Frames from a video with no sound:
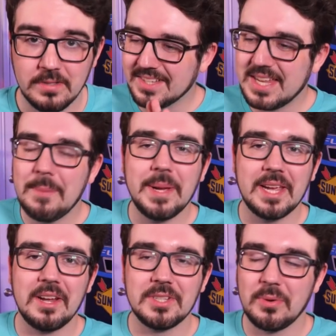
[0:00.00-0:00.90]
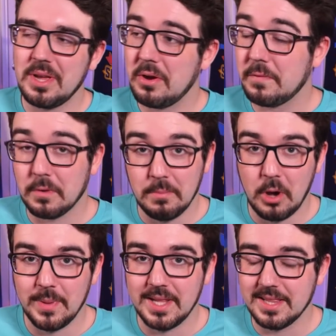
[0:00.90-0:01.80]
I'll stop picking on Toyota for a
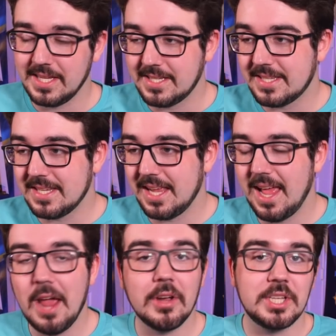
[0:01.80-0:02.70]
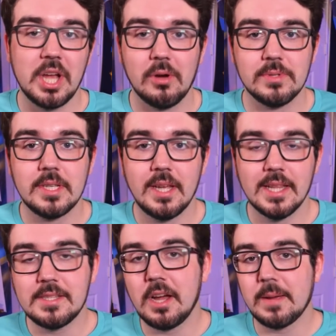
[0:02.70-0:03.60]
moment at least. Erik Jones.
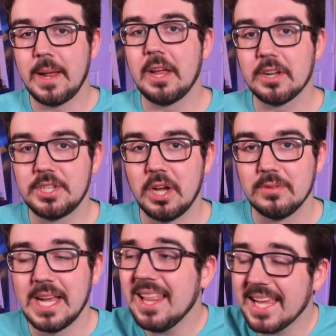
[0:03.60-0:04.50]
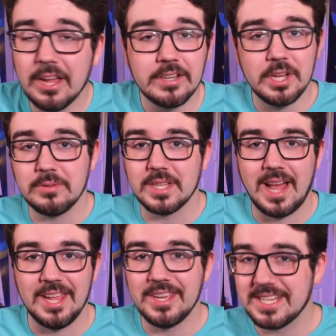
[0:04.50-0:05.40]
Let's talk about Erik Jones. I like Erik Jones a
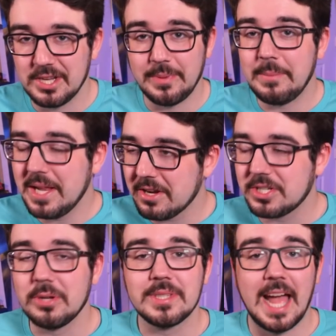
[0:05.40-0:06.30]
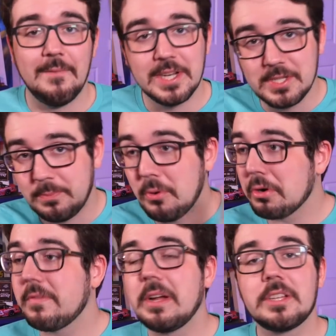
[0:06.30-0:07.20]
lot. You guys know me. I'm an Erik Jones guy. I've been a
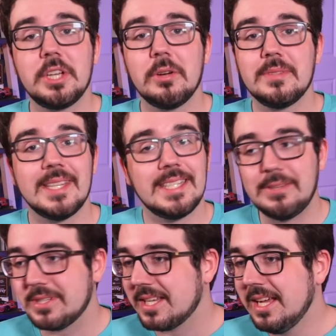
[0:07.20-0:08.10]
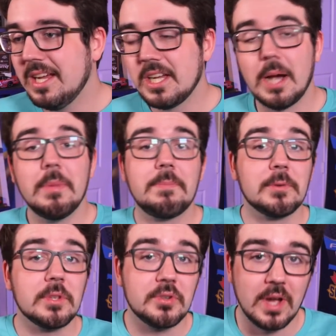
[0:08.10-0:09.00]
supporter of Erik Jones since he was coming up
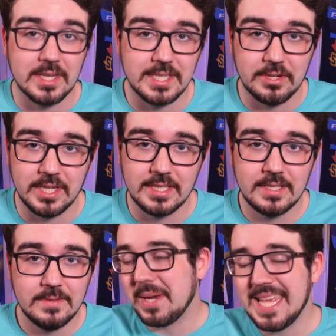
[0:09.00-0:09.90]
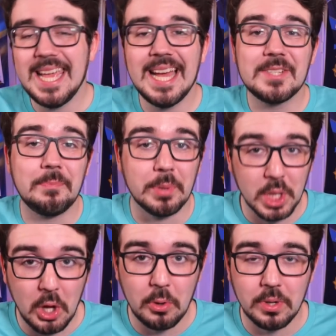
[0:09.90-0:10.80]
through the Truck Series. But he has
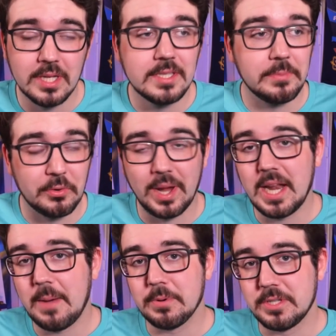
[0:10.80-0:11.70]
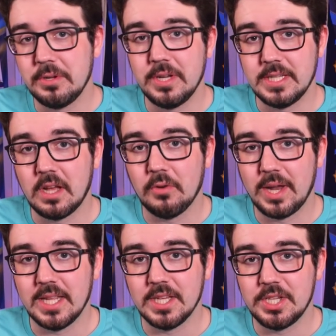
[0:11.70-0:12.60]
blown some great opportunities
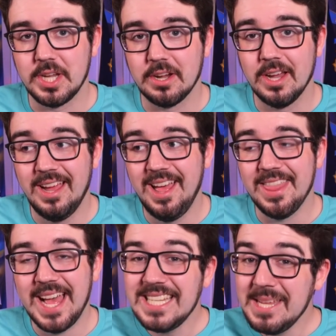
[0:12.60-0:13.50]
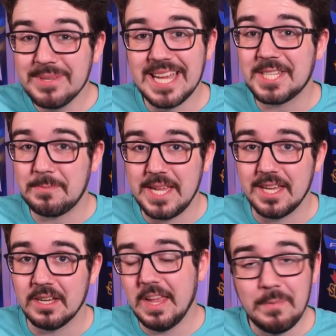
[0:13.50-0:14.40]
already this year. That team has had
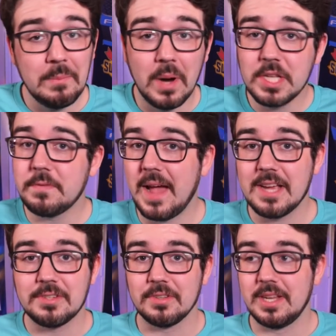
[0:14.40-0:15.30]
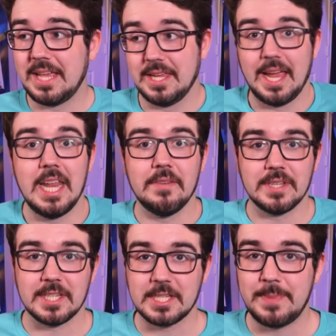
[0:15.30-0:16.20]
speed. They've been much faster than I think any of
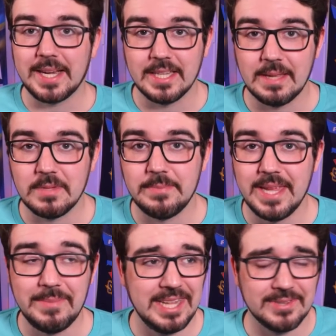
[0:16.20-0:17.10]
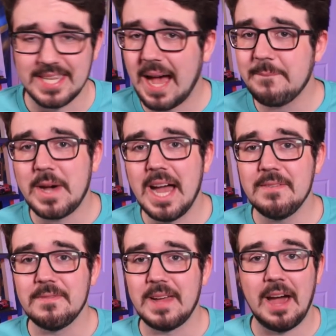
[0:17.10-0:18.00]
us expected them to be. I mean, he was top
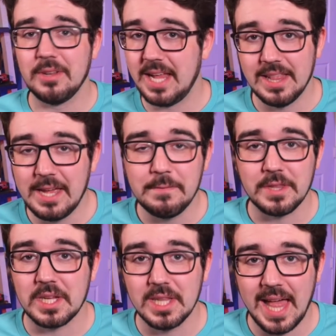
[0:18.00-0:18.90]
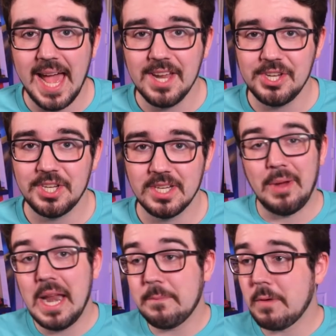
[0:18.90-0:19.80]
five out in LA for the Clash,
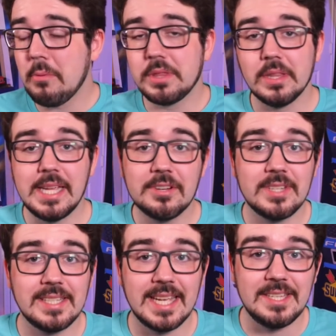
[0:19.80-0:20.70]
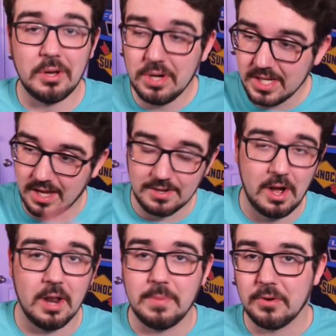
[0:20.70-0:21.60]
ran up front with the leaders at Daytona, got
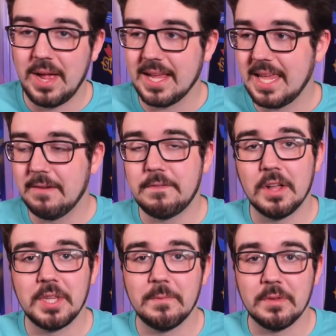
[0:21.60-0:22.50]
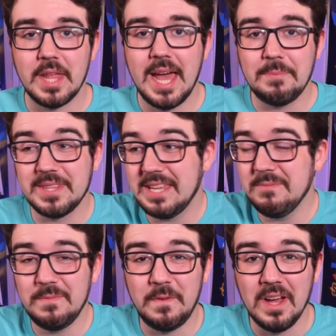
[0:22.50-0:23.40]
caught up in a wreck, can't fault him for that. But
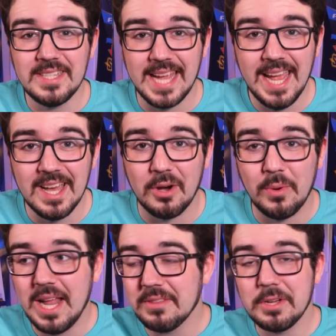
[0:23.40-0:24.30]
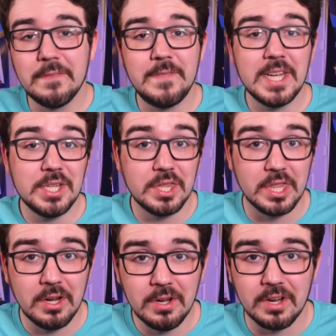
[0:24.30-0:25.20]
then Fontana went out there and
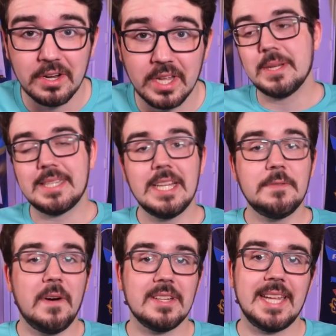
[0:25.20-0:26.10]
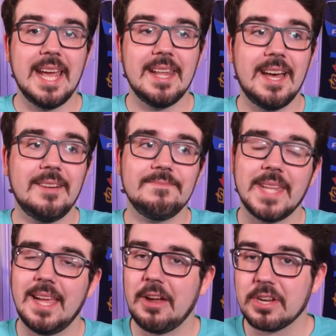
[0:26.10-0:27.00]
finished third. But since Fontana,
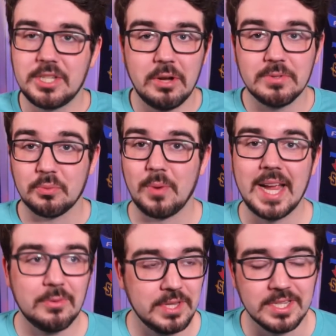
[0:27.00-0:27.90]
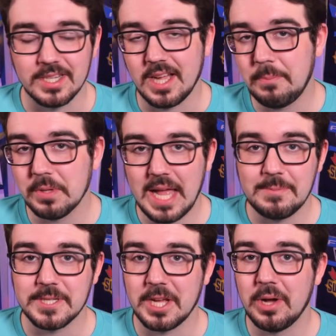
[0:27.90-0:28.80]
Eric Jones wrecked with just a couple
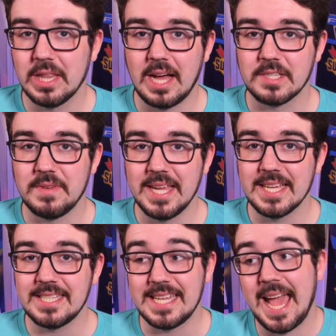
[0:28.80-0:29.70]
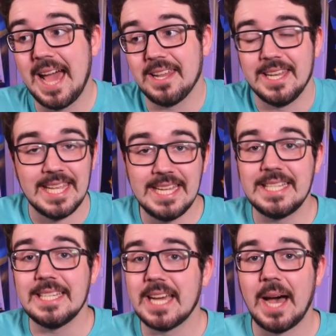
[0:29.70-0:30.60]
laps to go at Las Vegas. He had an
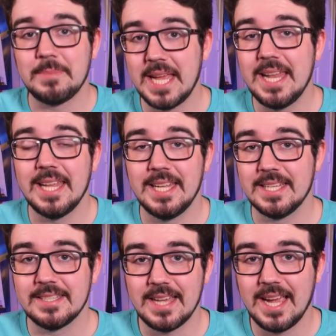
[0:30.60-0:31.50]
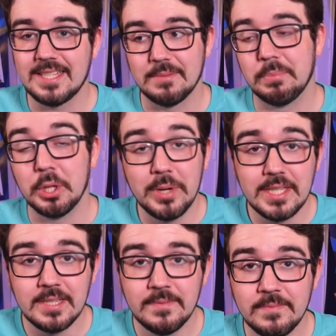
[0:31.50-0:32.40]
easy top 10 in his sights and blew
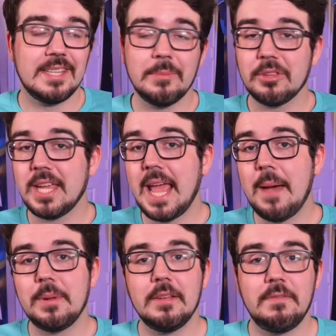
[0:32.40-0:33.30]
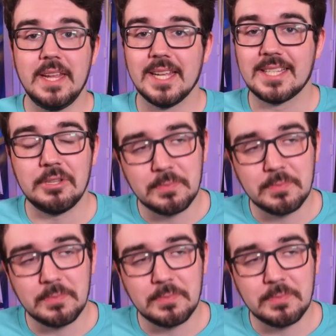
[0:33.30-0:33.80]
it. Similar thing happened at Phoenix.